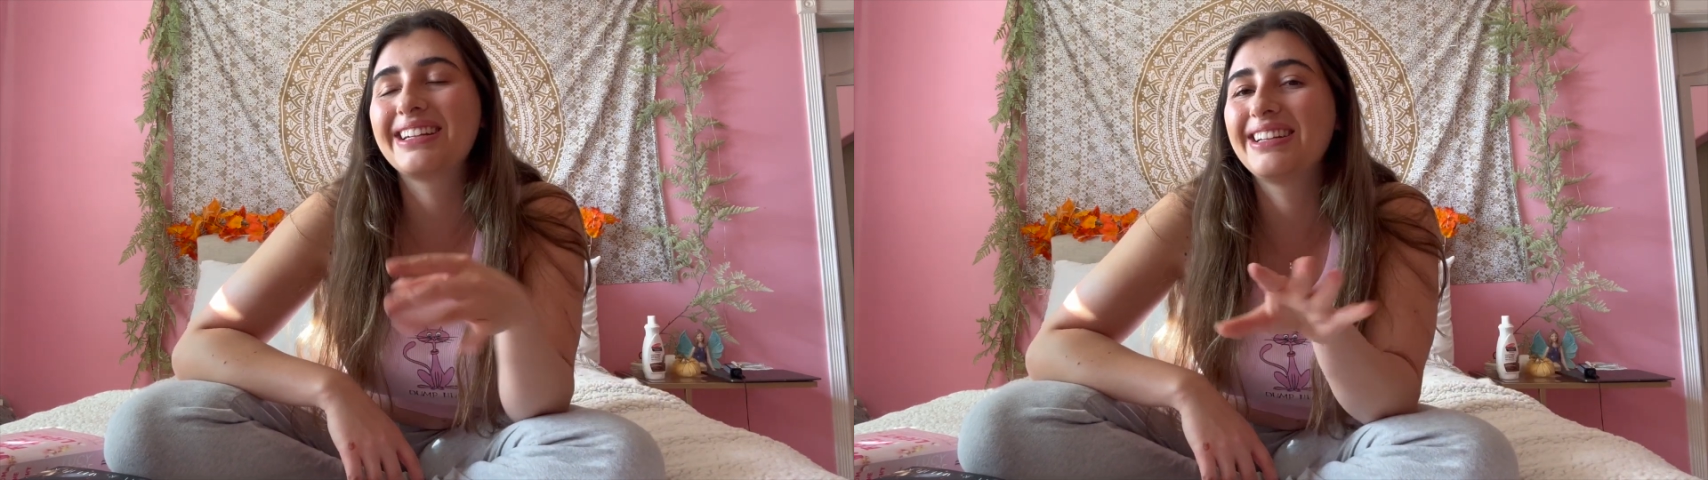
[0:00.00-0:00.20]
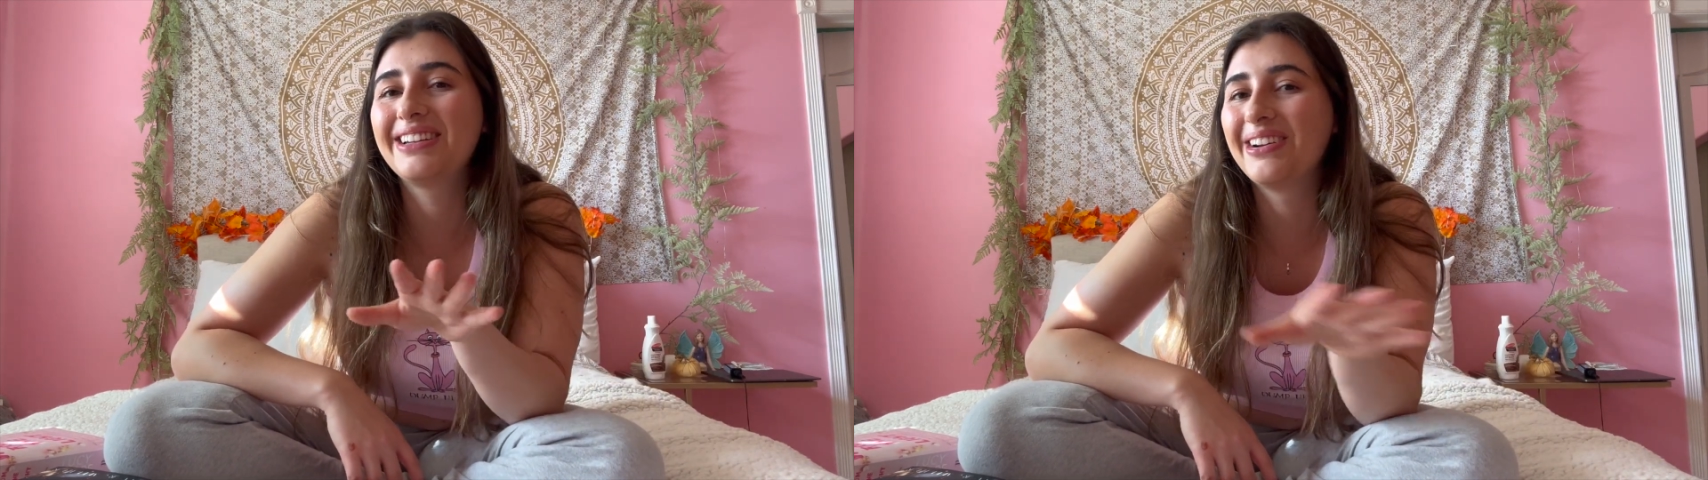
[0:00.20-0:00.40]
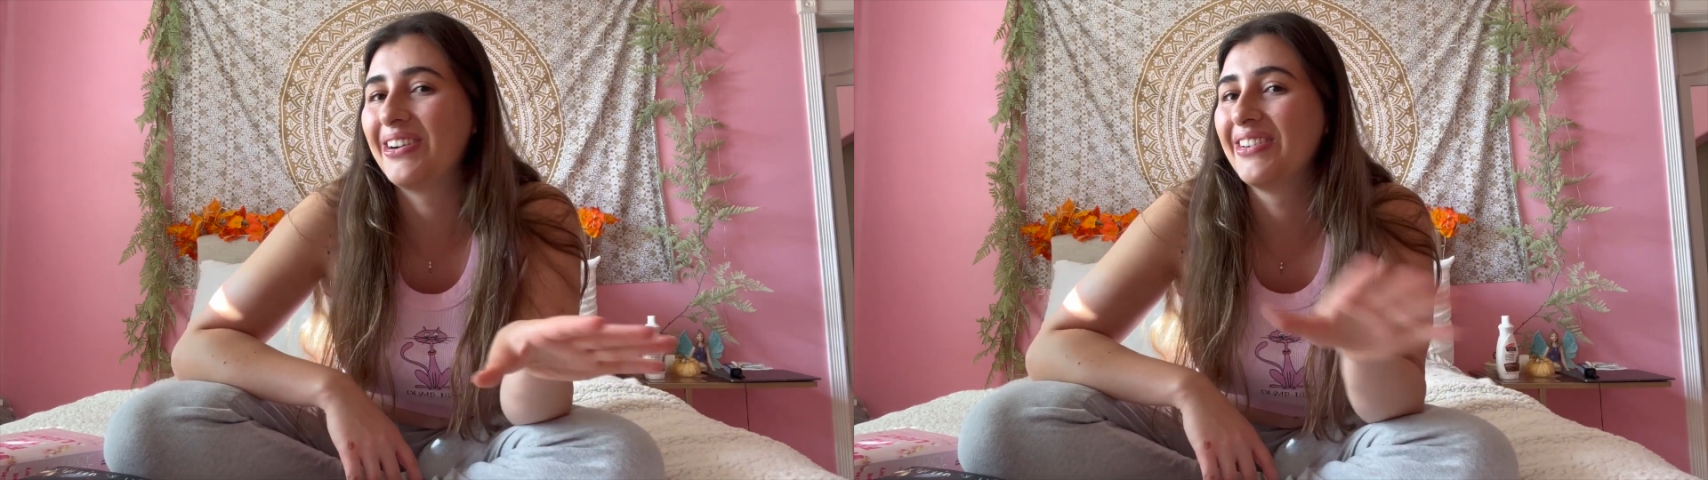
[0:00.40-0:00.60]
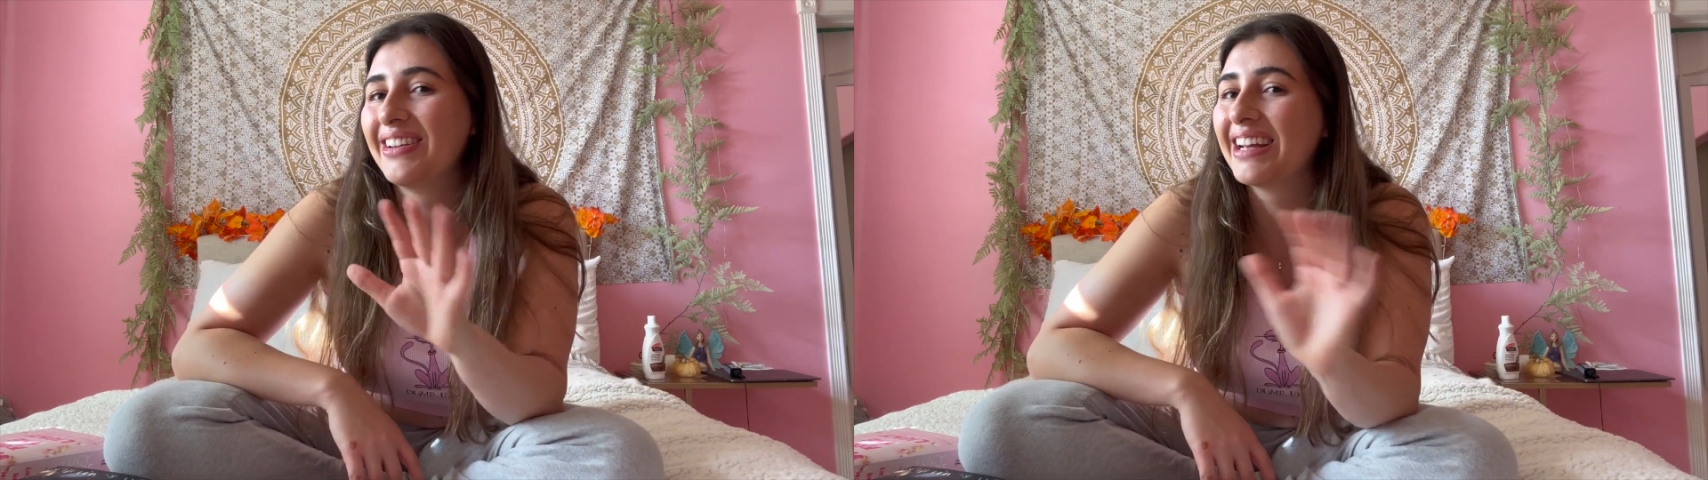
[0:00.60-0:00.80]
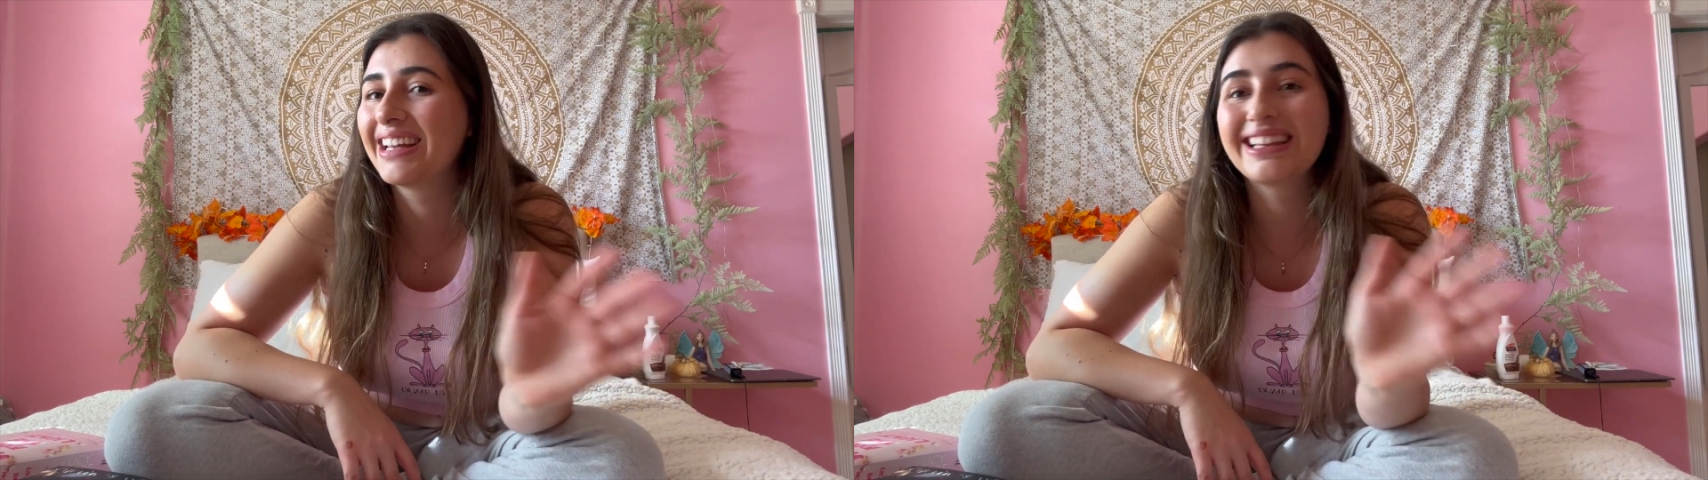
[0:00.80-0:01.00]
no
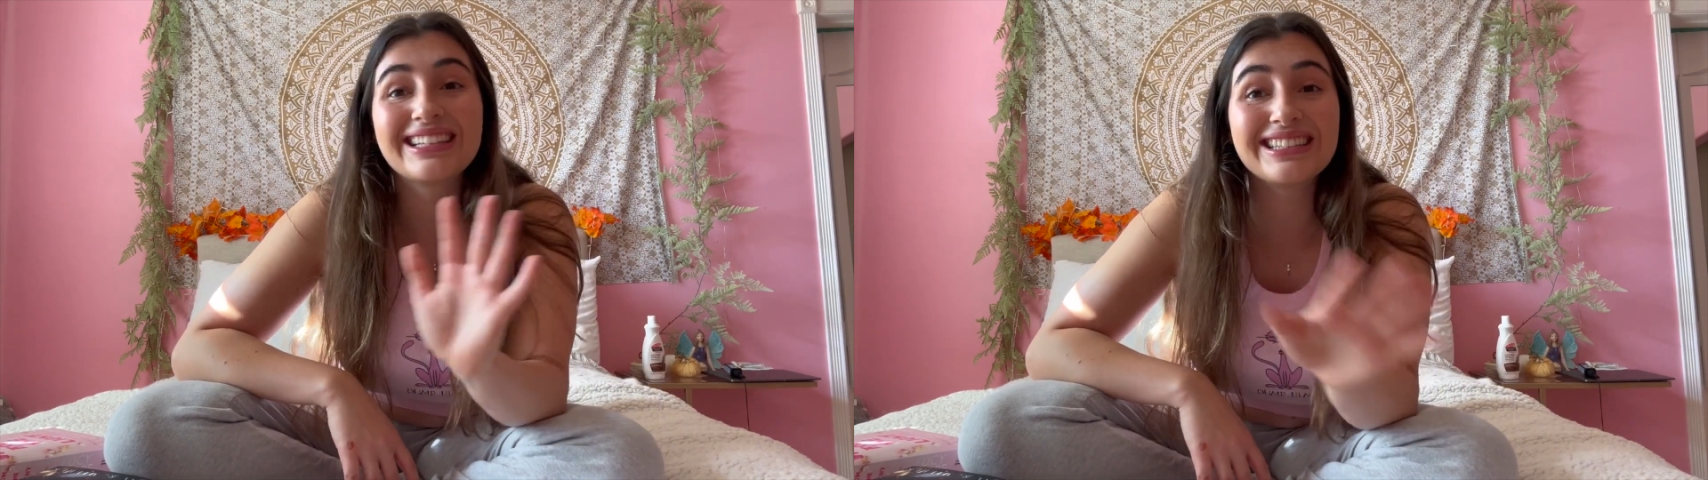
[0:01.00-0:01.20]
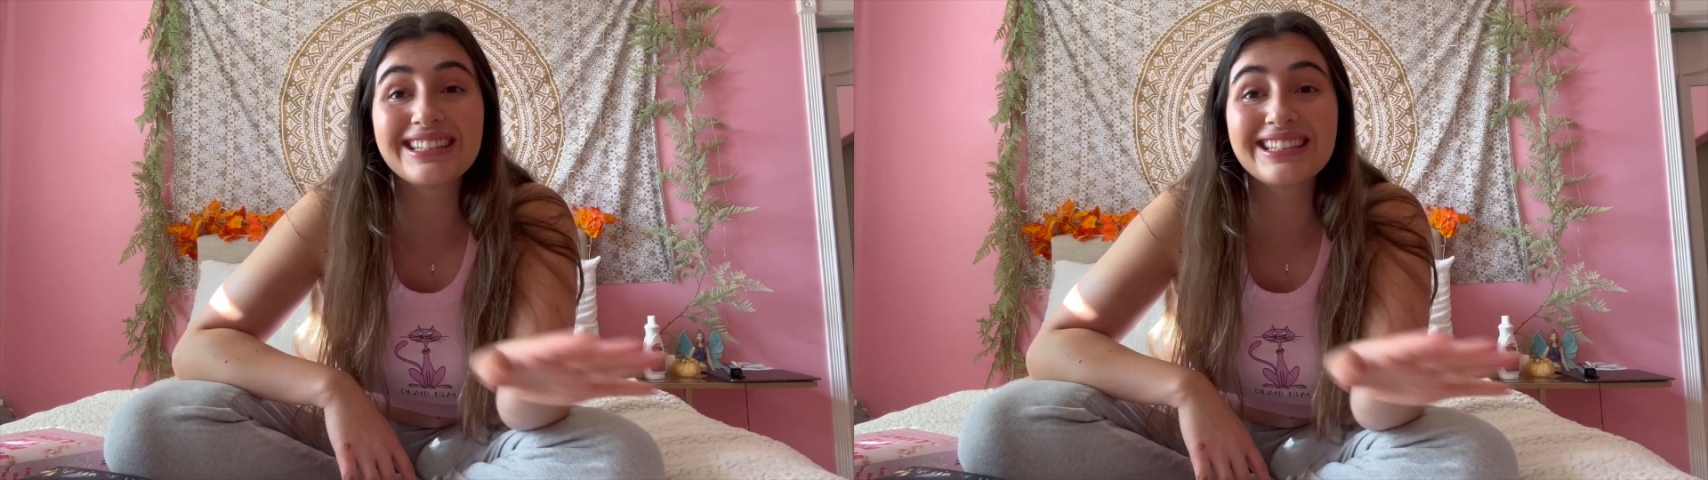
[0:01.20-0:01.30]
like this